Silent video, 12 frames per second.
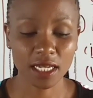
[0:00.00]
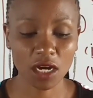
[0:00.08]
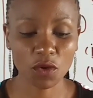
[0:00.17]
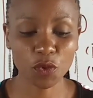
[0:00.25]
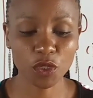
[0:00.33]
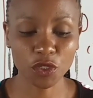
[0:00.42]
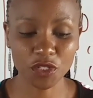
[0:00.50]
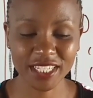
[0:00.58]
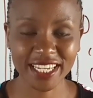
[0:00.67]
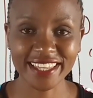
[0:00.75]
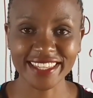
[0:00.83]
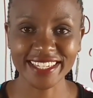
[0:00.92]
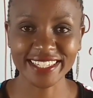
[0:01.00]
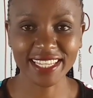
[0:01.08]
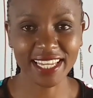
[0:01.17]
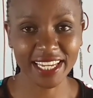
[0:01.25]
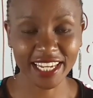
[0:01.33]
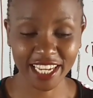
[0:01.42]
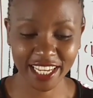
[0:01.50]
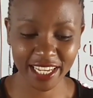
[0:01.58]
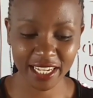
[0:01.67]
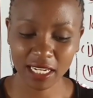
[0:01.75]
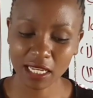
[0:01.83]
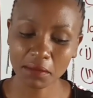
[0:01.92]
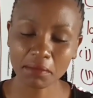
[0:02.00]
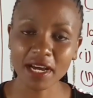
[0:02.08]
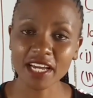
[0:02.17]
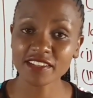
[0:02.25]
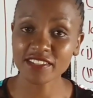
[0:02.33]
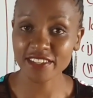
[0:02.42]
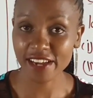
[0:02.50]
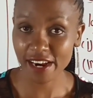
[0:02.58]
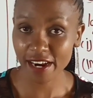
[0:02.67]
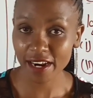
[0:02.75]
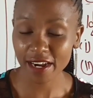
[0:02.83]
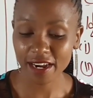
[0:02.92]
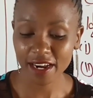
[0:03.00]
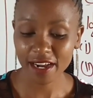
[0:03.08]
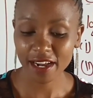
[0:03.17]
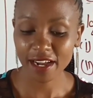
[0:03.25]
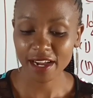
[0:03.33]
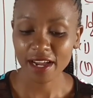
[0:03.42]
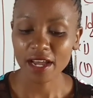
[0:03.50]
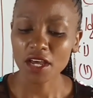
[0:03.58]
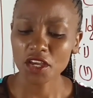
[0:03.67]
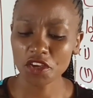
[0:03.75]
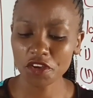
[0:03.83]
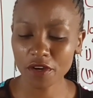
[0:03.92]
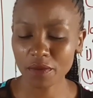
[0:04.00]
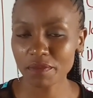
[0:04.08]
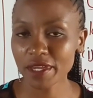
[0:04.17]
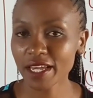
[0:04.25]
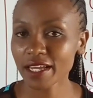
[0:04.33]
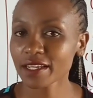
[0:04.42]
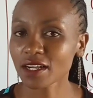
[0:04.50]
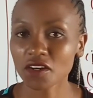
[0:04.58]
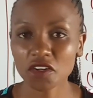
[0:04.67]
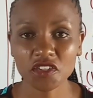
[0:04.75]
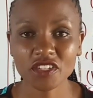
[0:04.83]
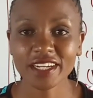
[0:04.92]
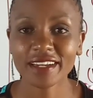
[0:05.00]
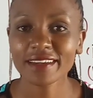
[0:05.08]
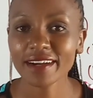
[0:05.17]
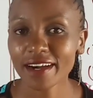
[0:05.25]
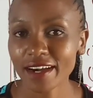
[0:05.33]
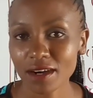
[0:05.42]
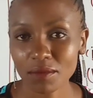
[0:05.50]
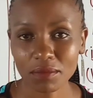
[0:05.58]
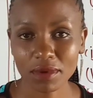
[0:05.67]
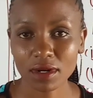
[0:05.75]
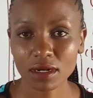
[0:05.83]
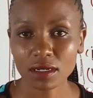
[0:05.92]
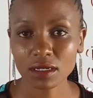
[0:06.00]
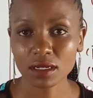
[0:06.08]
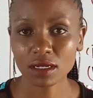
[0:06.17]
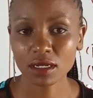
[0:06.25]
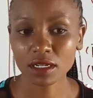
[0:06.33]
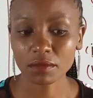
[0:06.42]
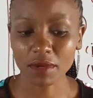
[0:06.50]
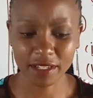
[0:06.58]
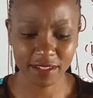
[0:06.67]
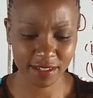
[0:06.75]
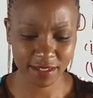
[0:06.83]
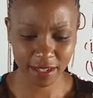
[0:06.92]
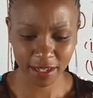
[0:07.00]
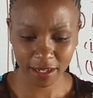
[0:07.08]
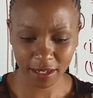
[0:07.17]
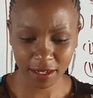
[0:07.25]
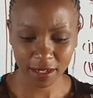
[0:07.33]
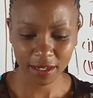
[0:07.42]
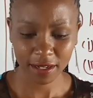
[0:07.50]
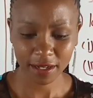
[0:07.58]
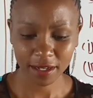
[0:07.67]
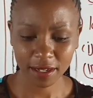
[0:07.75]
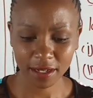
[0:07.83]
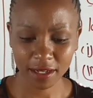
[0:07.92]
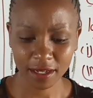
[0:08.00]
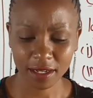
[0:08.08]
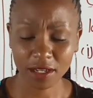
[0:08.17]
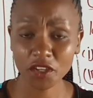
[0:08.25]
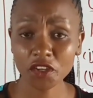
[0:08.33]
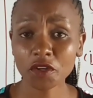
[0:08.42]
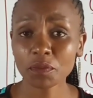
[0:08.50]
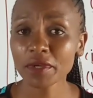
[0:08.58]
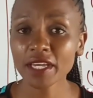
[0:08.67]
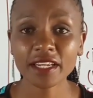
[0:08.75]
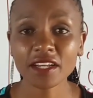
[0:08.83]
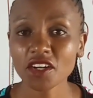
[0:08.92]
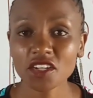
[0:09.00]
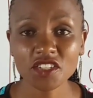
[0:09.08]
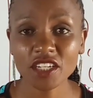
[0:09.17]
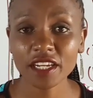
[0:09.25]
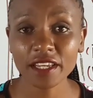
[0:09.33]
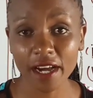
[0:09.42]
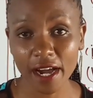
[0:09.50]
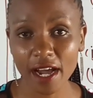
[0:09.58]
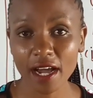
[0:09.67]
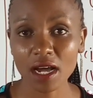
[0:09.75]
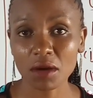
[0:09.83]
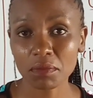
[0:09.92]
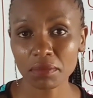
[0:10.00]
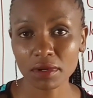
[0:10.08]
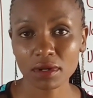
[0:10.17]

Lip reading: How will you say this line again? But sir, your beard conjured up. But sir, your beard conjured up.